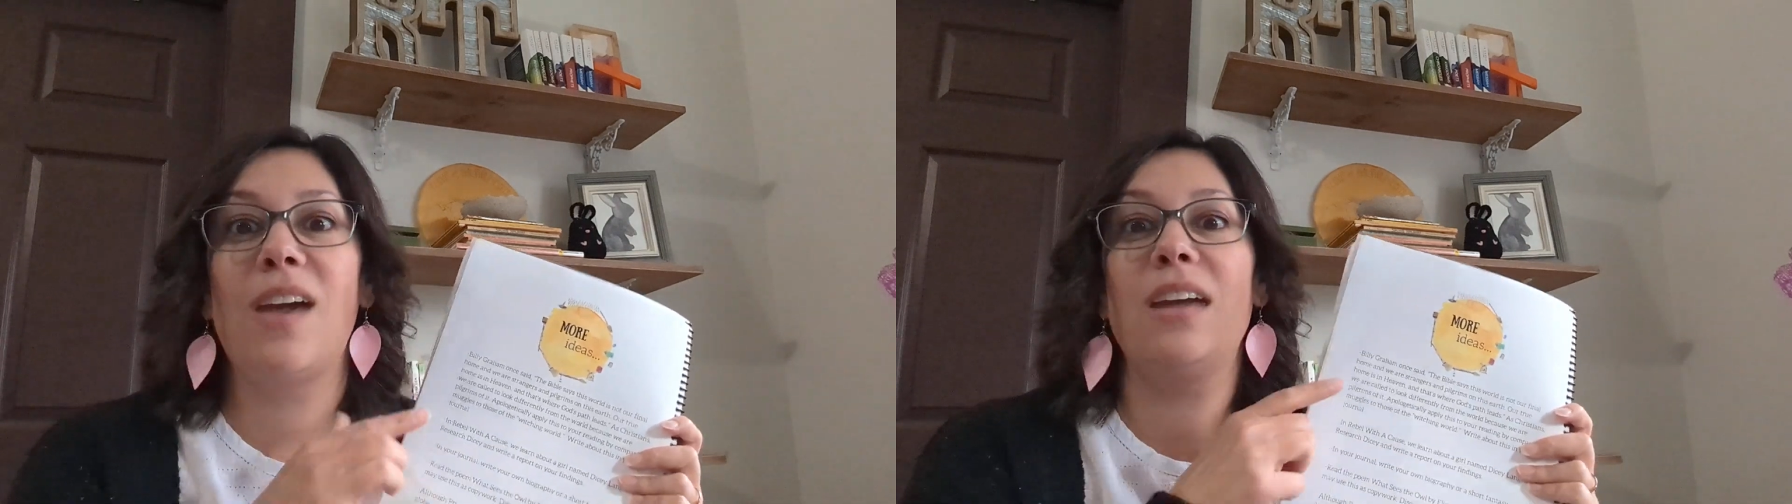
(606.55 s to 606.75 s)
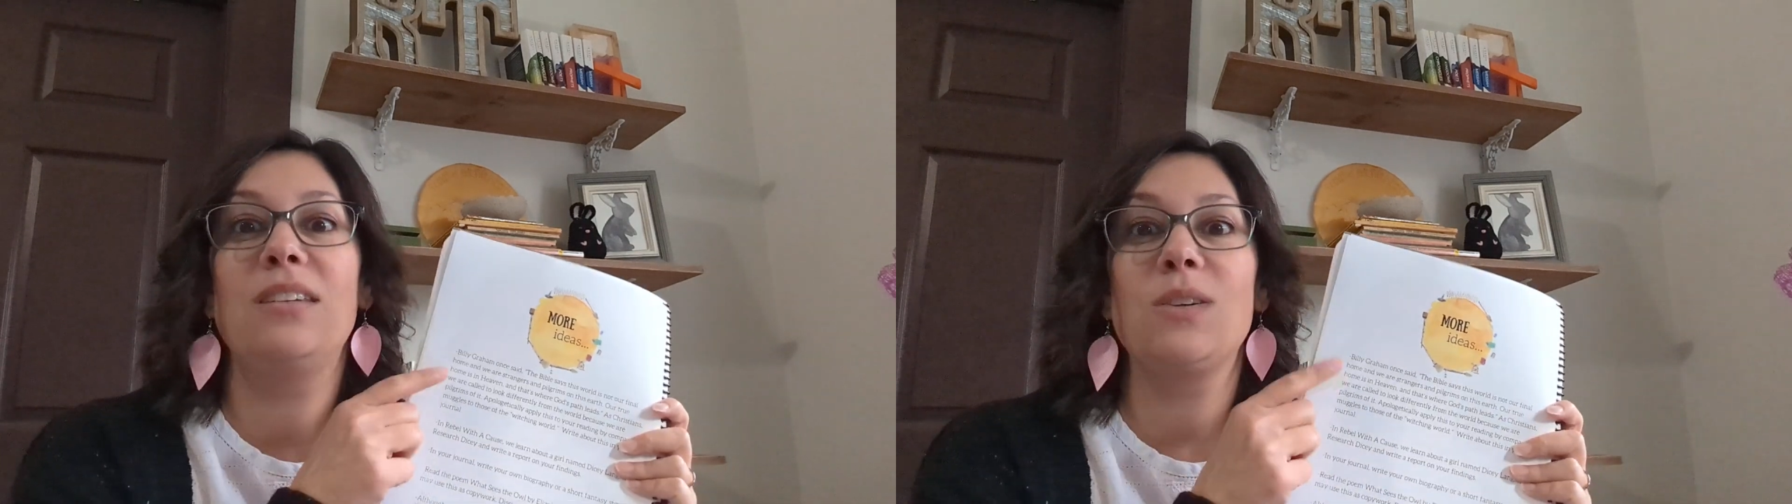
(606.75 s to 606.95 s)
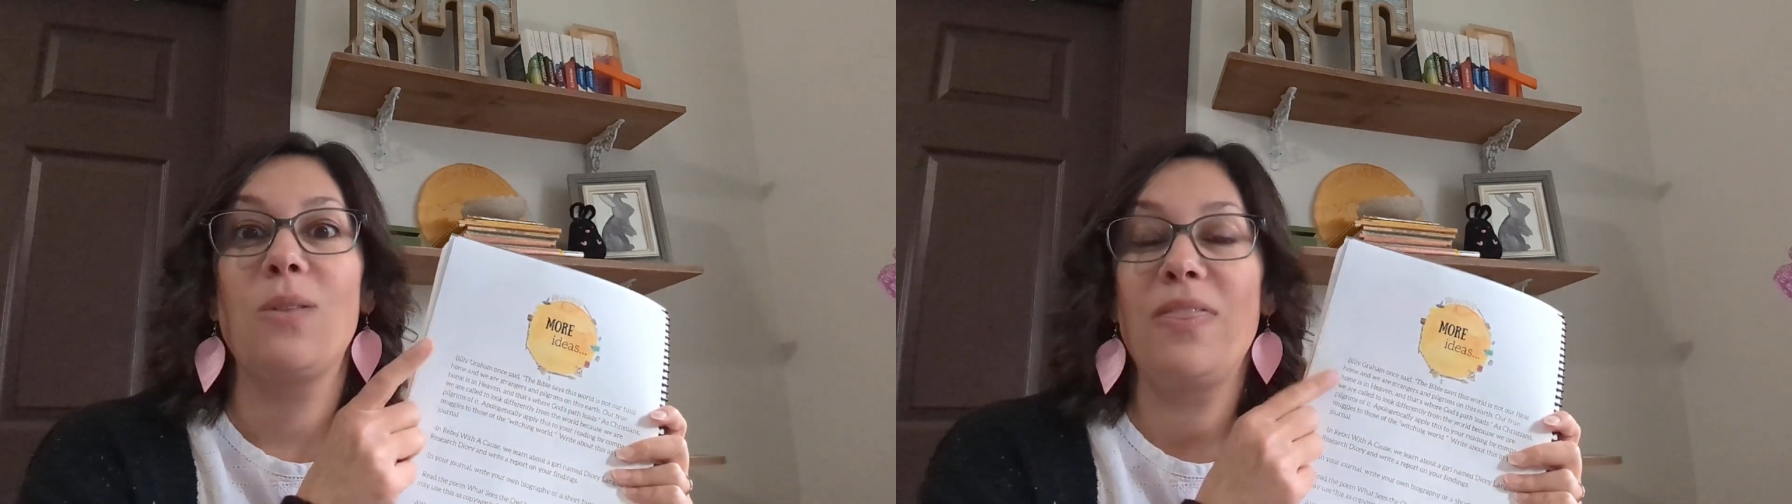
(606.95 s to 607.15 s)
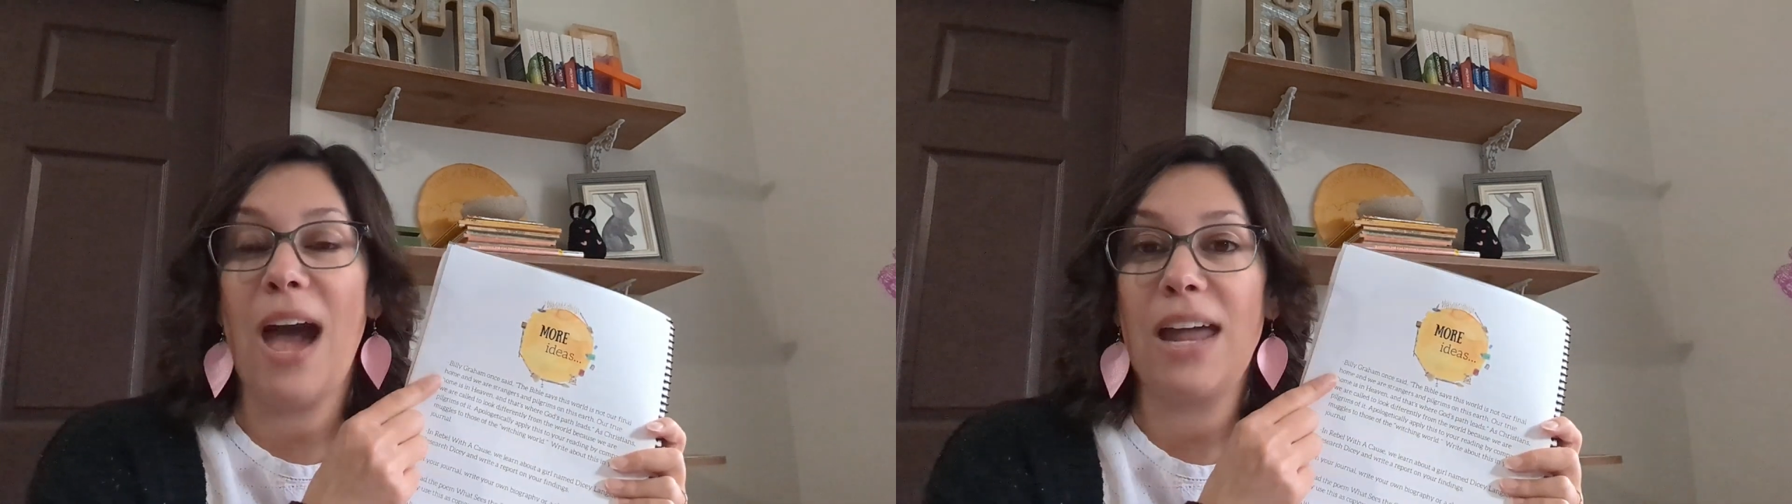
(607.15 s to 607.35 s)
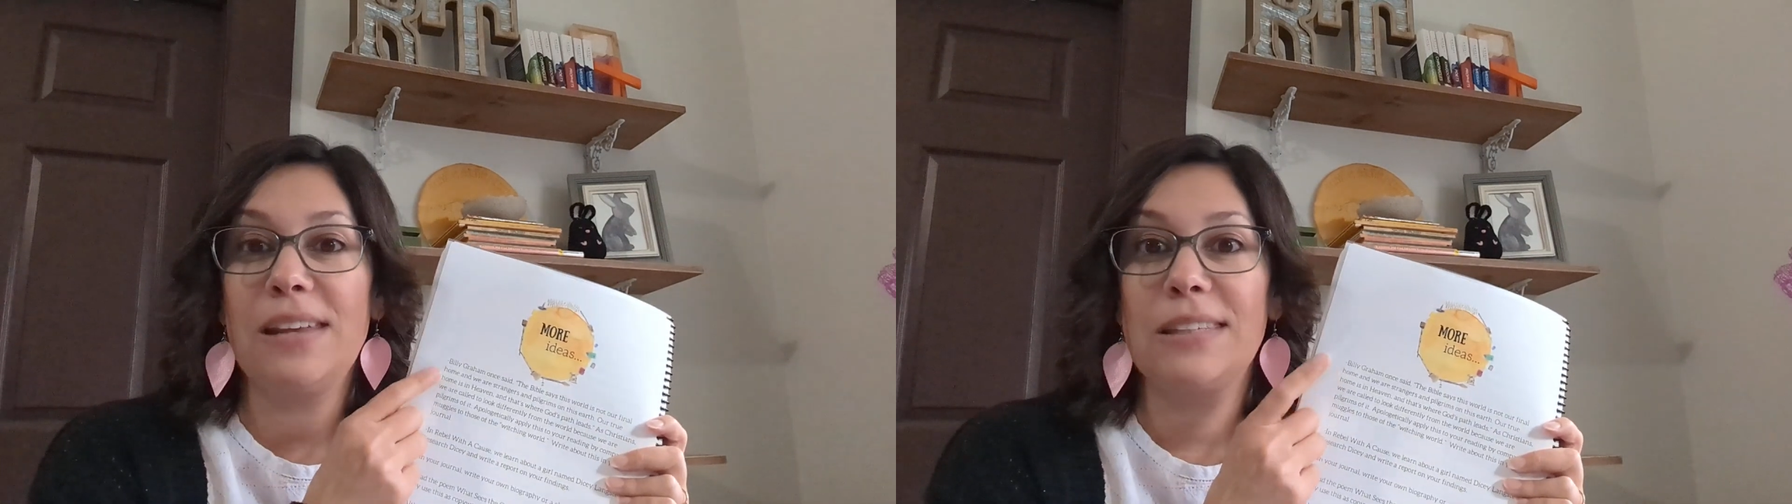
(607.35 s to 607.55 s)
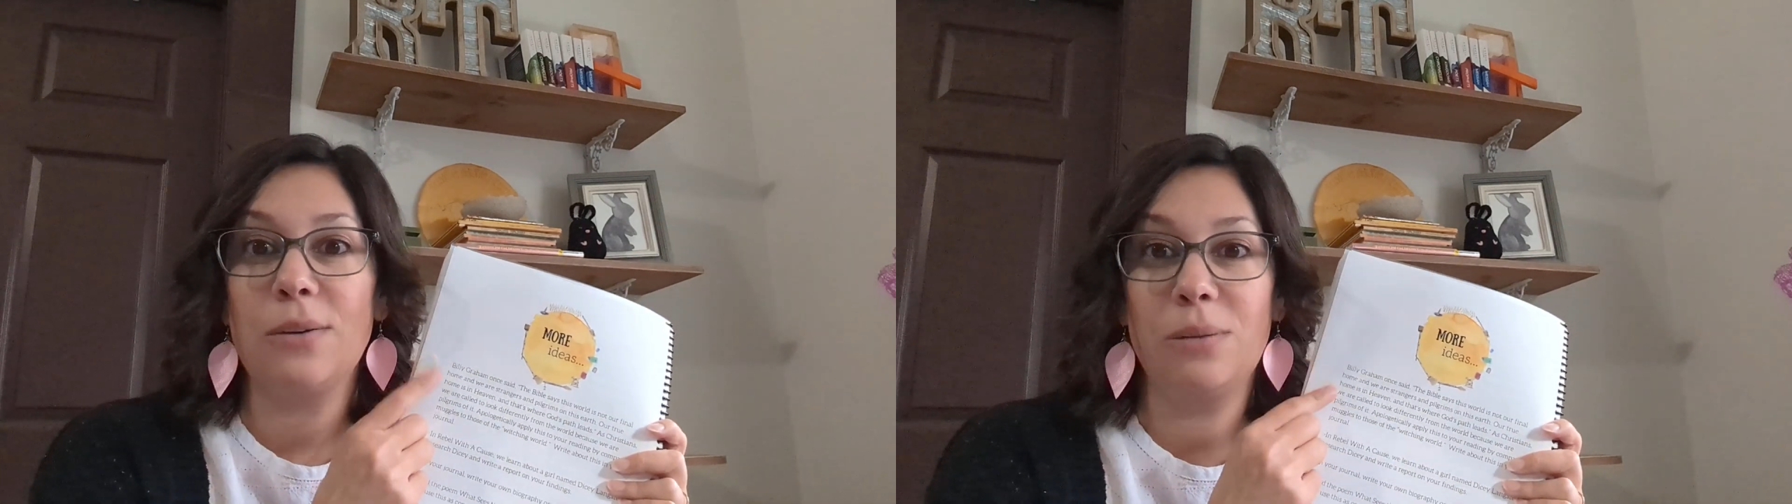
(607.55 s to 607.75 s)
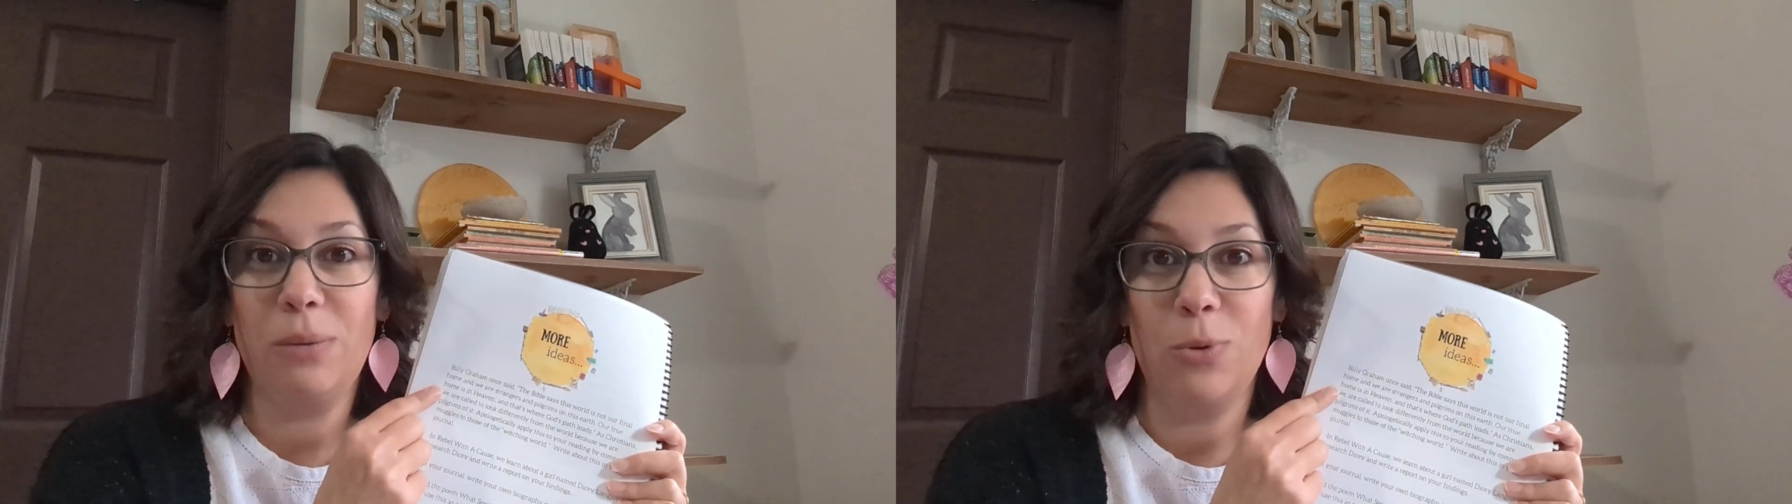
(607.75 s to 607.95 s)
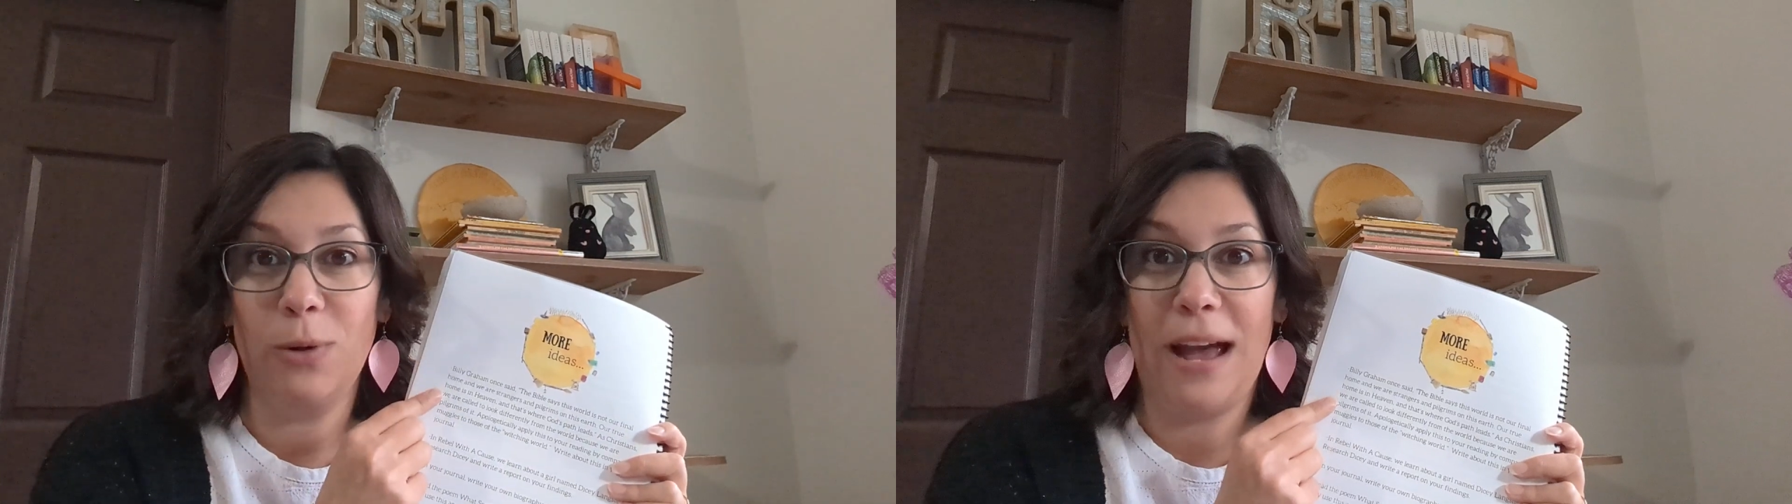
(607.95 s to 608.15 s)
And so that is going to be
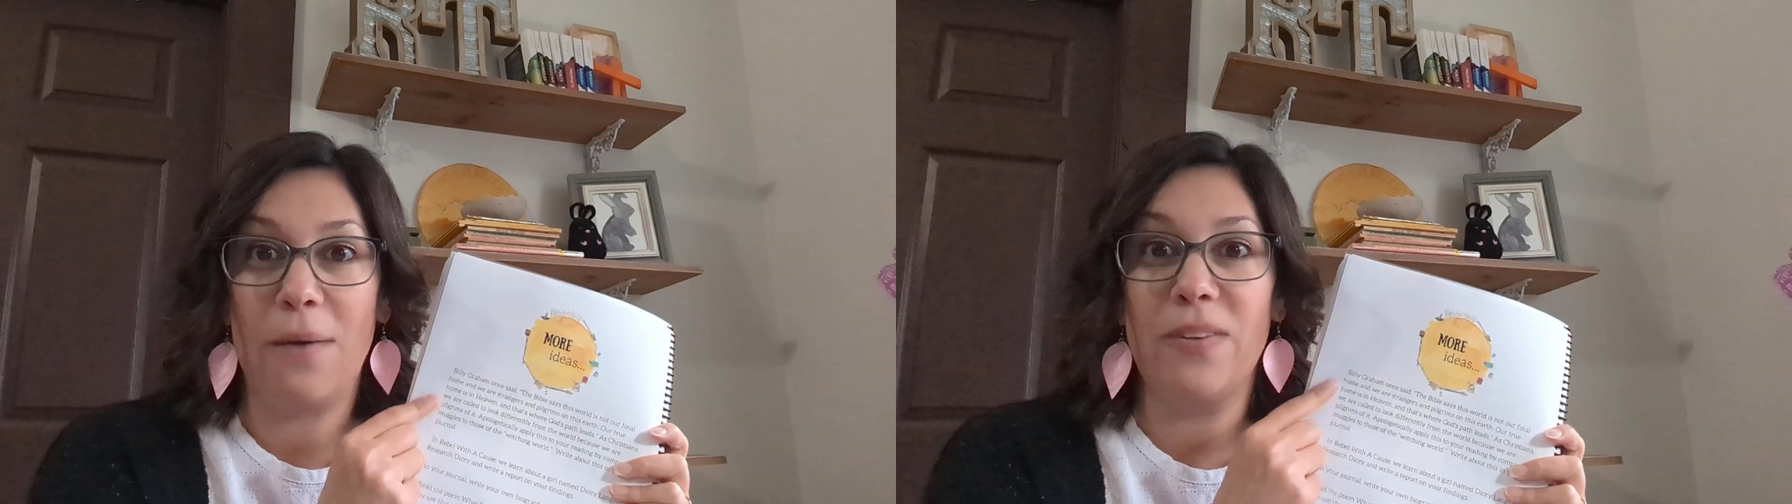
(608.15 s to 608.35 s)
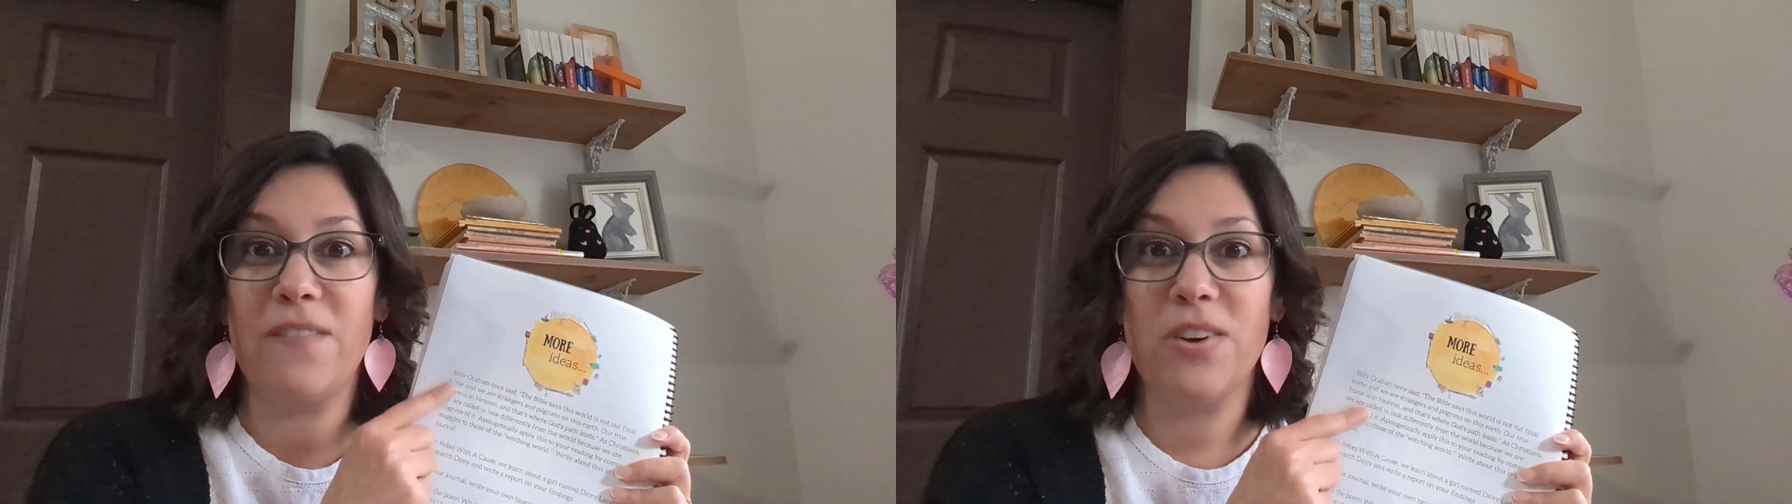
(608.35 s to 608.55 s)
pulled out in the